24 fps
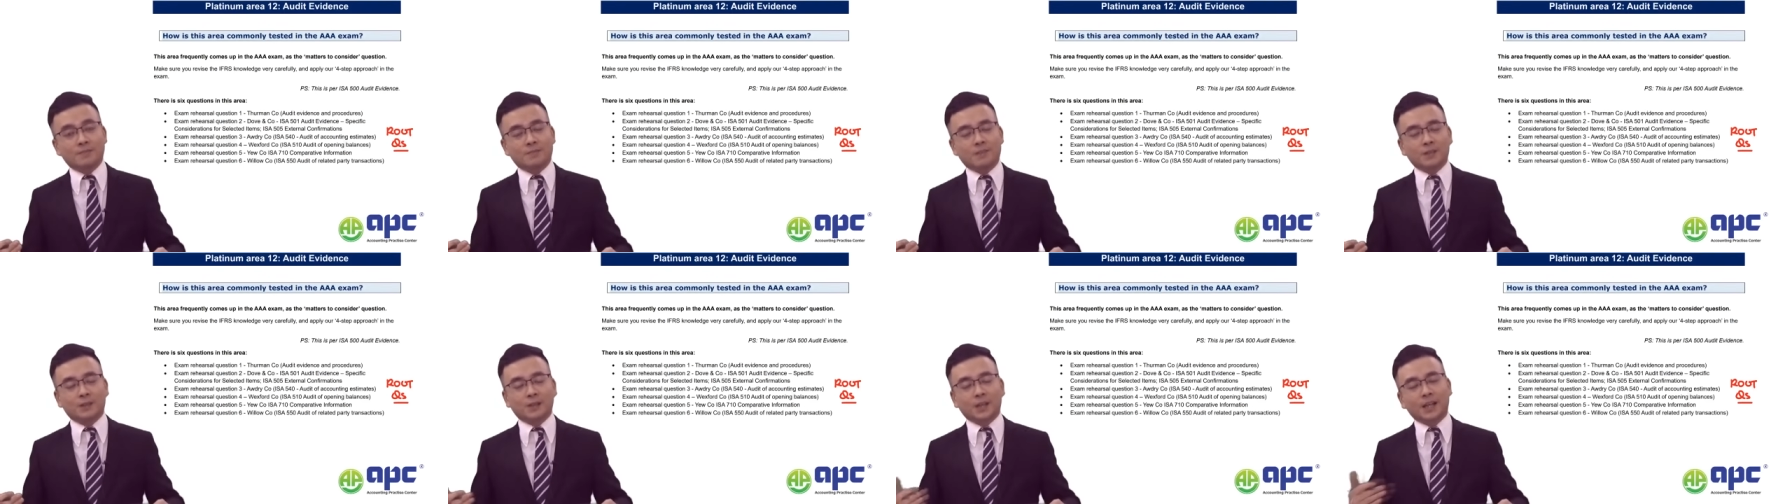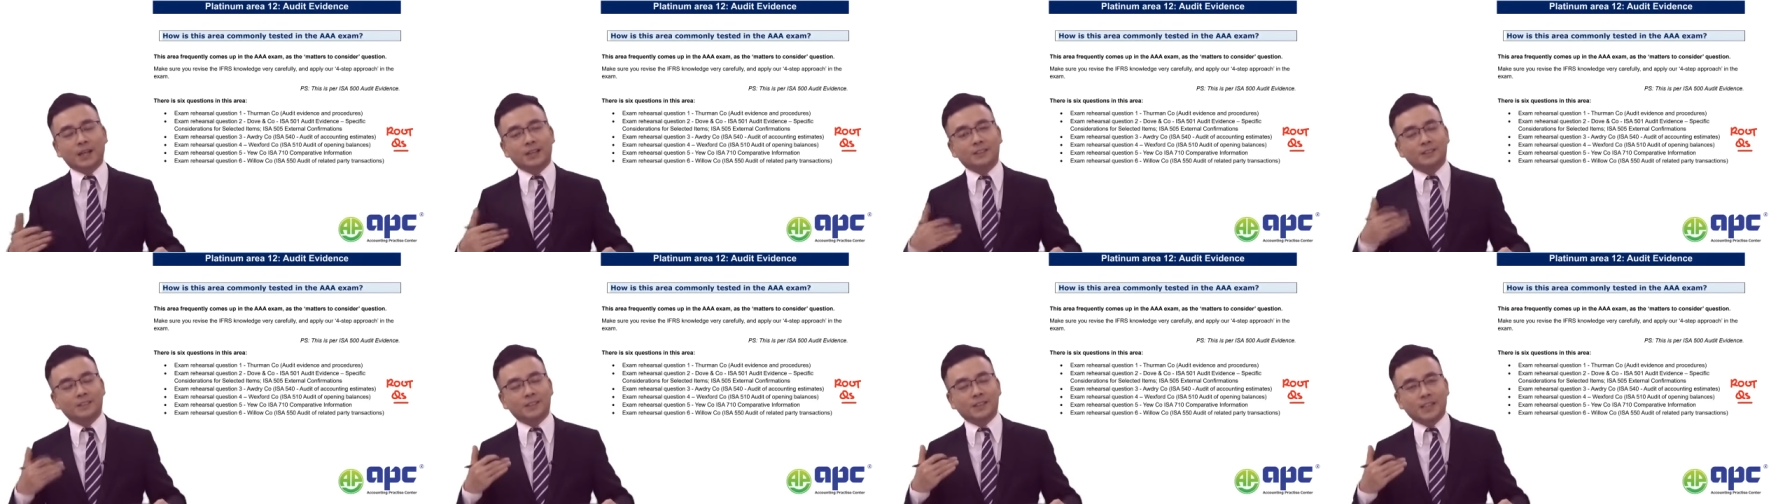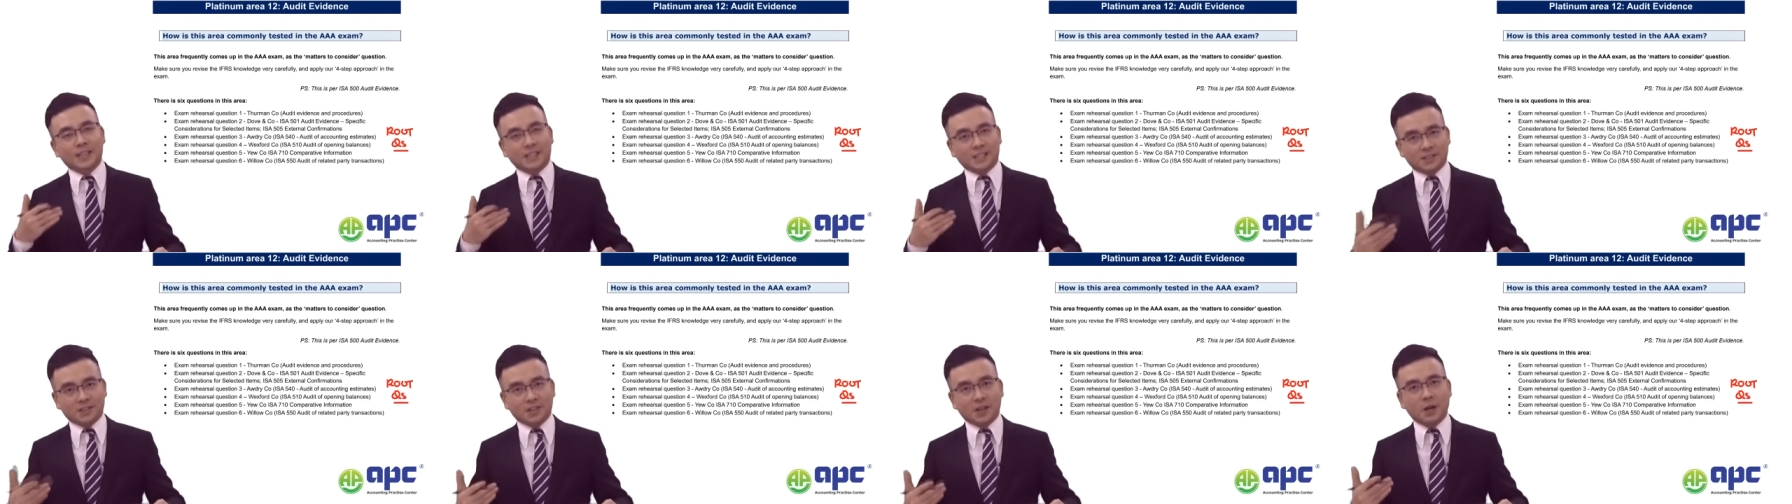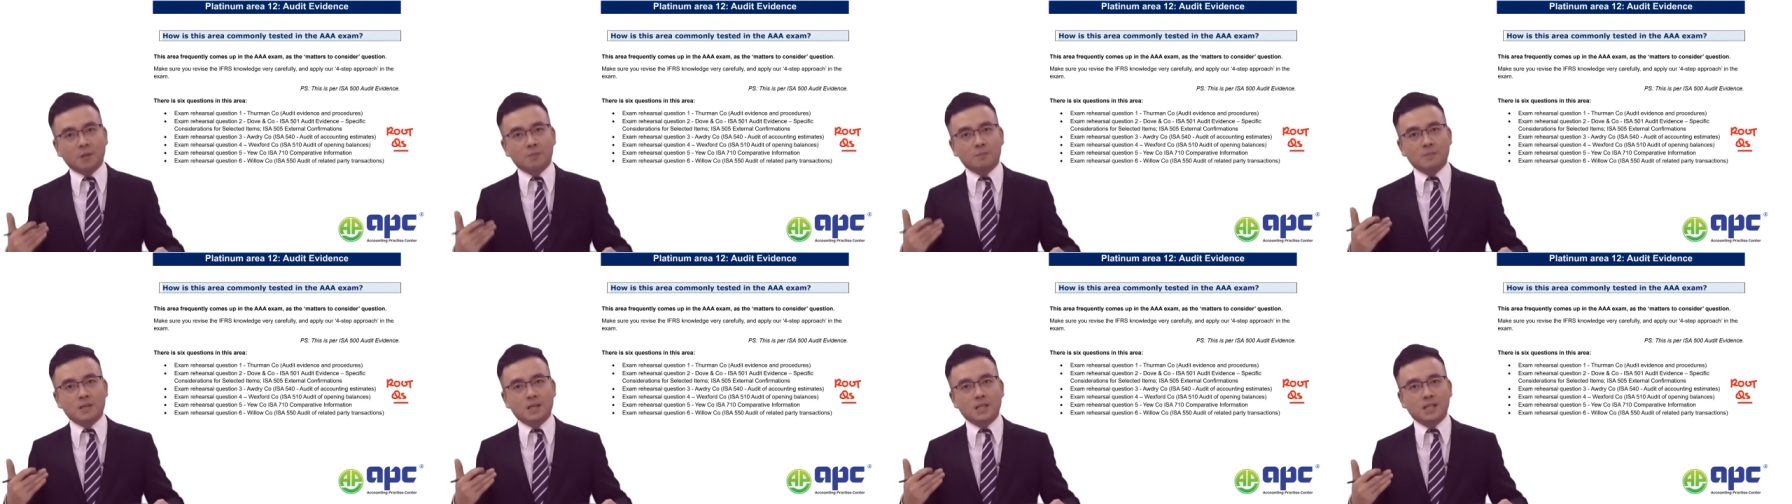okay, under
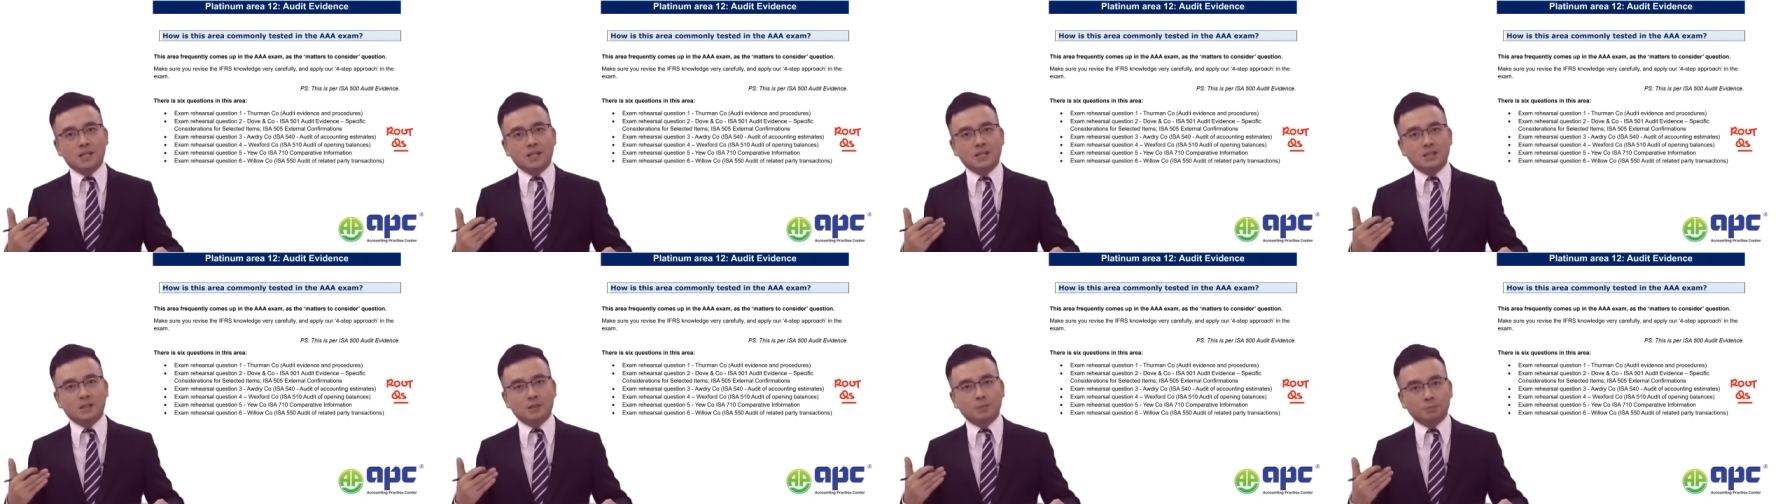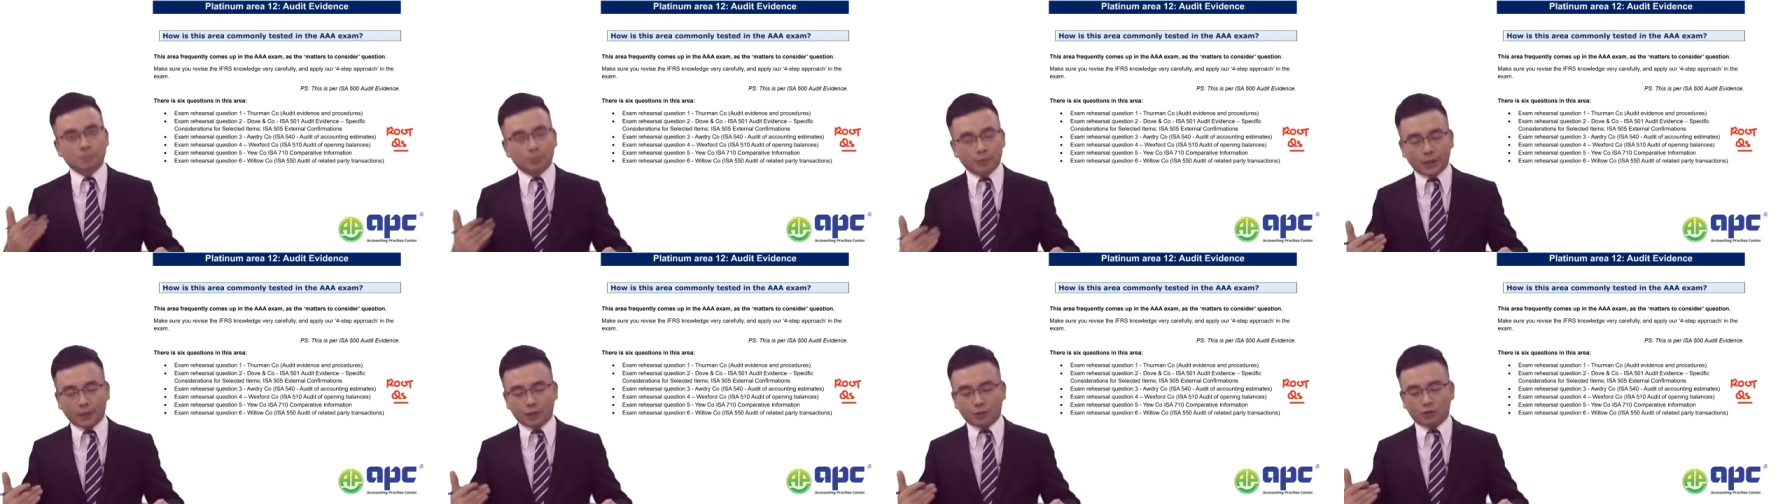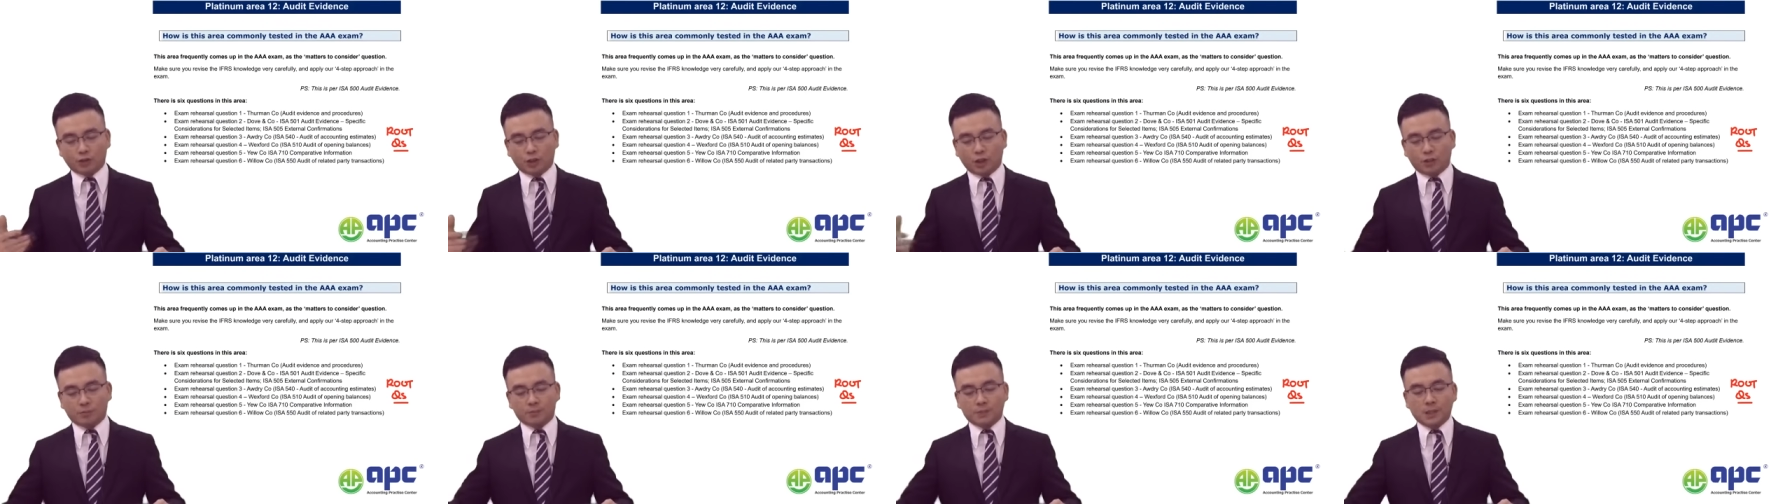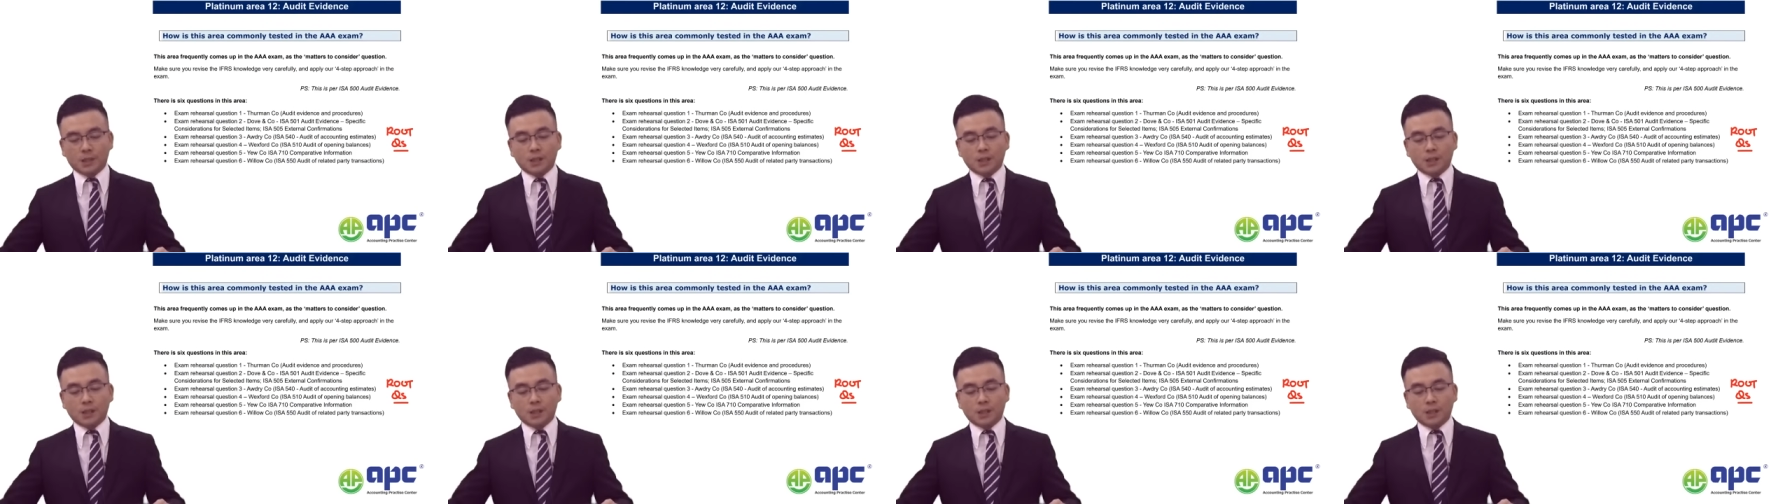exam pressure.